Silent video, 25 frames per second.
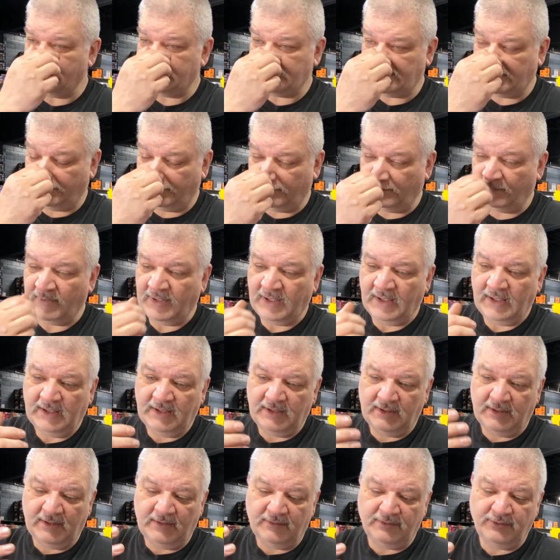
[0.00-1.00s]
So
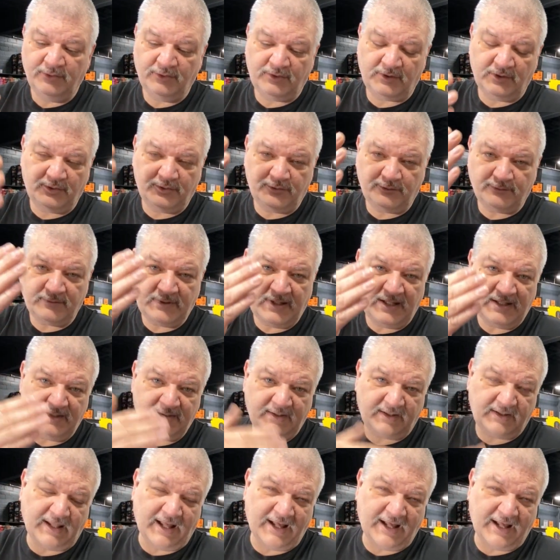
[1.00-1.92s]
you can create,